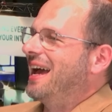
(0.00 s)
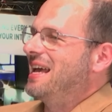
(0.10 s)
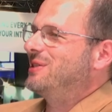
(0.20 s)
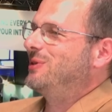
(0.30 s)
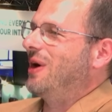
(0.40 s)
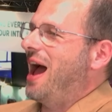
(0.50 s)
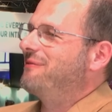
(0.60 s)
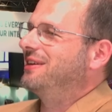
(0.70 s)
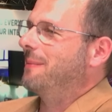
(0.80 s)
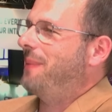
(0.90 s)
as you're
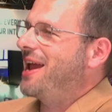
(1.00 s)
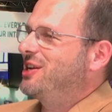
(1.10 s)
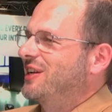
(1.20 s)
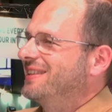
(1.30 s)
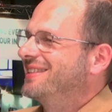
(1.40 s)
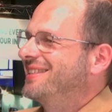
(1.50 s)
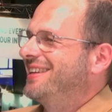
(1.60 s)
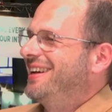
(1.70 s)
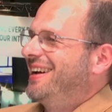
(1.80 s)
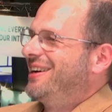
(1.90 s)
having the patience
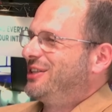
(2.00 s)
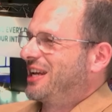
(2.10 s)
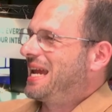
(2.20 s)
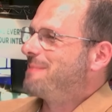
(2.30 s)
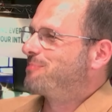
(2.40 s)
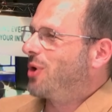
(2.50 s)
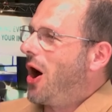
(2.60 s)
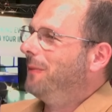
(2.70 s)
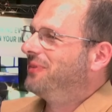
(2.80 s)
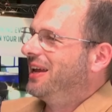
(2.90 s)
to keep
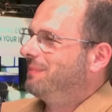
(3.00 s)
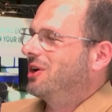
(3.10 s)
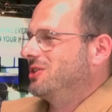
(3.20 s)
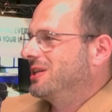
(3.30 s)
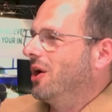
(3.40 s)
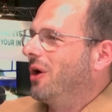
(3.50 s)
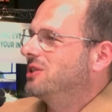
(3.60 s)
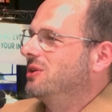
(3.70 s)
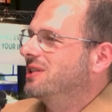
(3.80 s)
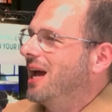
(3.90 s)
prompting, because,
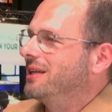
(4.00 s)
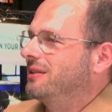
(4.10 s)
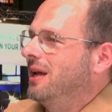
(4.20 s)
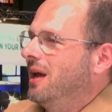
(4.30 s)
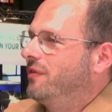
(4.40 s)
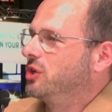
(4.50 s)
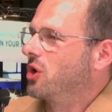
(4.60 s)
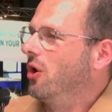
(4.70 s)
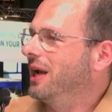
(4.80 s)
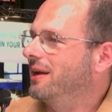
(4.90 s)
as you said, if you
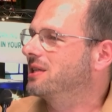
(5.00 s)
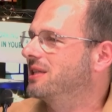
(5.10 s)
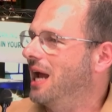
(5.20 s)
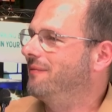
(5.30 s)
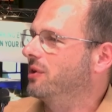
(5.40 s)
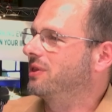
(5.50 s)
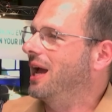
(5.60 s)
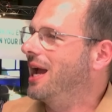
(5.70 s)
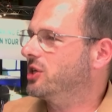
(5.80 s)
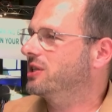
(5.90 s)
don't understand what the
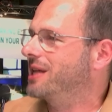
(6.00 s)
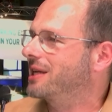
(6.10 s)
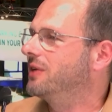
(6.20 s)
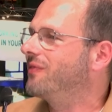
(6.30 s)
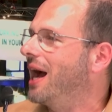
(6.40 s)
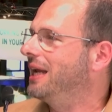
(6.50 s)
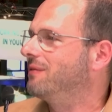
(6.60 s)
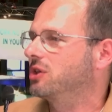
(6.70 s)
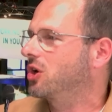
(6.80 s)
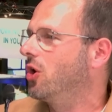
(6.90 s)
agent is actually writing,
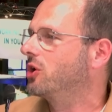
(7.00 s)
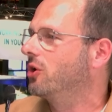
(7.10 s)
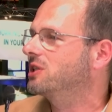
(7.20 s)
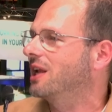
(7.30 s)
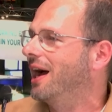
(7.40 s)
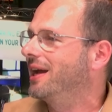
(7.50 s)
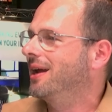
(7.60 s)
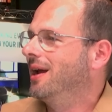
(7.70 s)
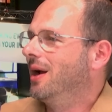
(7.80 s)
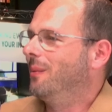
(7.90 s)
what the code looks like,
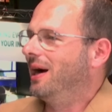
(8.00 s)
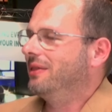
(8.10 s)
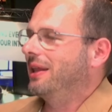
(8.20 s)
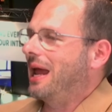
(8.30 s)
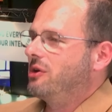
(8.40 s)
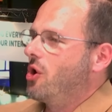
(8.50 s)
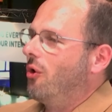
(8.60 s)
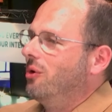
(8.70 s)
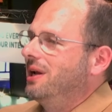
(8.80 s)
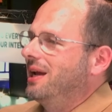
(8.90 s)
well, then your
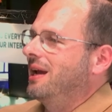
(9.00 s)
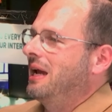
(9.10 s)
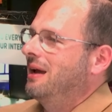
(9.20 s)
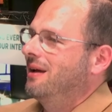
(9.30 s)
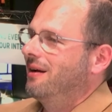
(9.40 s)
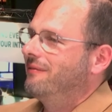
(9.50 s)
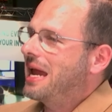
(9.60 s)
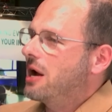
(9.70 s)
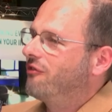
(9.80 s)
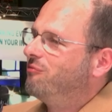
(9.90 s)
only
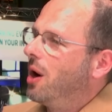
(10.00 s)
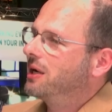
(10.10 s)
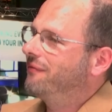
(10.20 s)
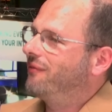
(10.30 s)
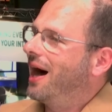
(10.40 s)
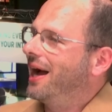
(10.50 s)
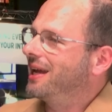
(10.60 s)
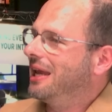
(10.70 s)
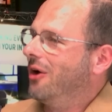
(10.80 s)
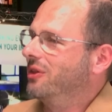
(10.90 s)
way of modifying,
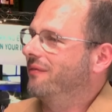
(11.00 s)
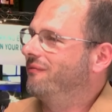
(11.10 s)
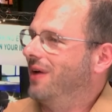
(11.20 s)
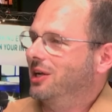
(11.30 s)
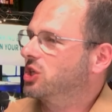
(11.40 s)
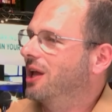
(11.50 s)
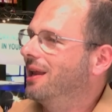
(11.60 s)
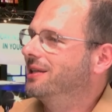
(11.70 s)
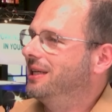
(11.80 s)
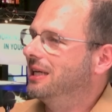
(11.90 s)
the
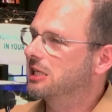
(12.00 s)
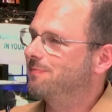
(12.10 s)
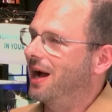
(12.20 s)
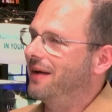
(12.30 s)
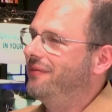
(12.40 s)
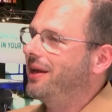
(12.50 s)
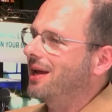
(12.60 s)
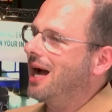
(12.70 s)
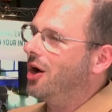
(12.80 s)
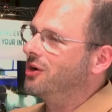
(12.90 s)
functionality is by
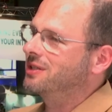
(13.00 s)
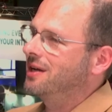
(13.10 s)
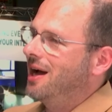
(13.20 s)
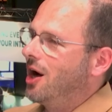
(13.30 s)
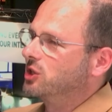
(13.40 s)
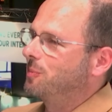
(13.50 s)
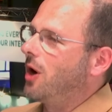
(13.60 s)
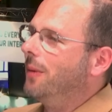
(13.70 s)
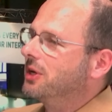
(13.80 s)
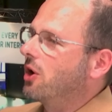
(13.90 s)
figuring out how to
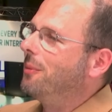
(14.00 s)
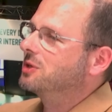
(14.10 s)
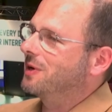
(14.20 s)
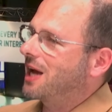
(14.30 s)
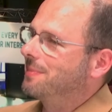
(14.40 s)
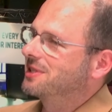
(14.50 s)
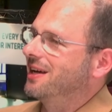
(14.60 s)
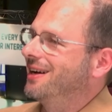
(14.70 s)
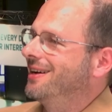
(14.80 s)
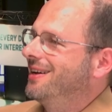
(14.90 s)
prompt. It almost becomes
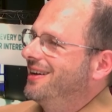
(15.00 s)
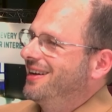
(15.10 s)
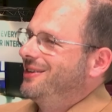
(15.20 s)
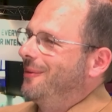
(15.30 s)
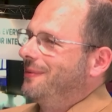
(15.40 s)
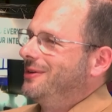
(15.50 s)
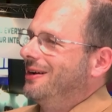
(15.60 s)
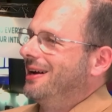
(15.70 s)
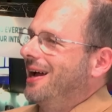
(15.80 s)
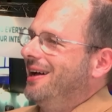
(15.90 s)
a
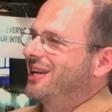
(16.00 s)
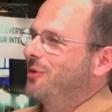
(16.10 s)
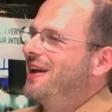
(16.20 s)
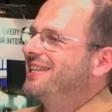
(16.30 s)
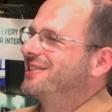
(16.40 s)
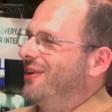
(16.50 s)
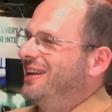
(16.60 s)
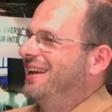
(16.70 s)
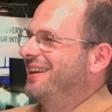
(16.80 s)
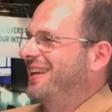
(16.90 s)
quiz or
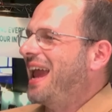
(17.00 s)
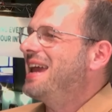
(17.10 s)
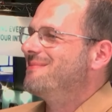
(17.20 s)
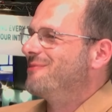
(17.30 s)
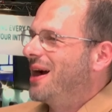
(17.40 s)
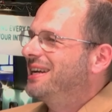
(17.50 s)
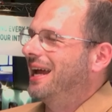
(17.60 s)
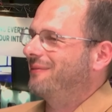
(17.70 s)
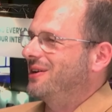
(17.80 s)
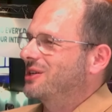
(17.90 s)
like a game, right?
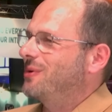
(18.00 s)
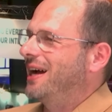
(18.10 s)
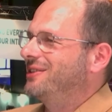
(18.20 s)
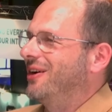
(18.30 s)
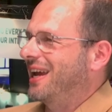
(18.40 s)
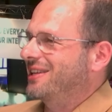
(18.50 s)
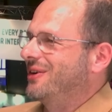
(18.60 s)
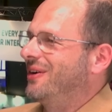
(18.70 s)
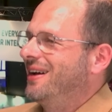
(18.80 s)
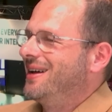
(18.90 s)
Like where you're trying
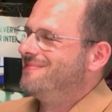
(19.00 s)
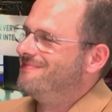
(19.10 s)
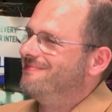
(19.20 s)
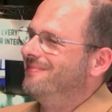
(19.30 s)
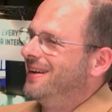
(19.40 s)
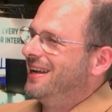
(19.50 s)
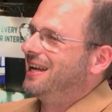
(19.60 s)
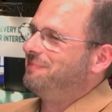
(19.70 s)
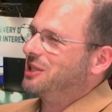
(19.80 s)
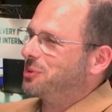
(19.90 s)
to,
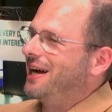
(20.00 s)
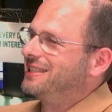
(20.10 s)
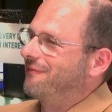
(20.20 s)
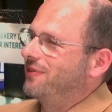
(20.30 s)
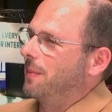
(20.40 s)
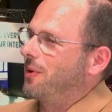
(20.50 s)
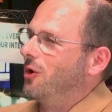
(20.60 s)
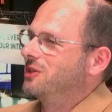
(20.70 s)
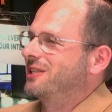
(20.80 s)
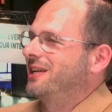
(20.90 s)
let me try a different
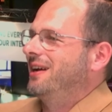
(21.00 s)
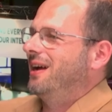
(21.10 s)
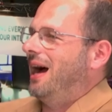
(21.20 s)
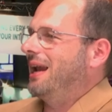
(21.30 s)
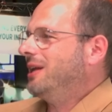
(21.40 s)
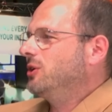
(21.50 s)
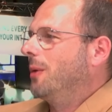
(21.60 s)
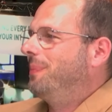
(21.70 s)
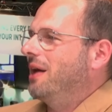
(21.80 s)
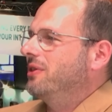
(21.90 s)
approach. I like to
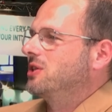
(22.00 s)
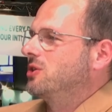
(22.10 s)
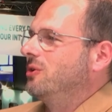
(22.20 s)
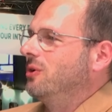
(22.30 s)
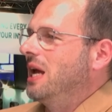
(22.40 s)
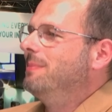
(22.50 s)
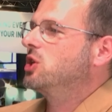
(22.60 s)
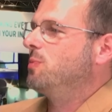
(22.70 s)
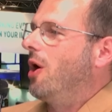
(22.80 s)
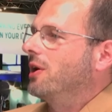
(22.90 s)
compare this to
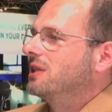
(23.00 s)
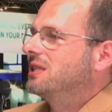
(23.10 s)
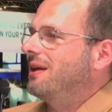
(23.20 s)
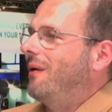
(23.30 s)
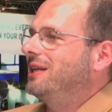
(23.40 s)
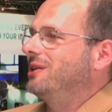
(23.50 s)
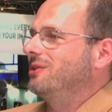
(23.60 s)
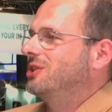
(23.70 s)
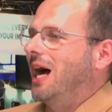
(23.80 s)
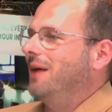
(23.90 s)
image models, all right? You
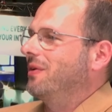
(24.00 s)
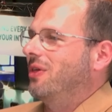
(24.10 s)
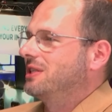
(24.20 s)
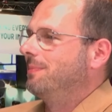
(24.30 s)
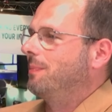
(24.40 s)
start with a simple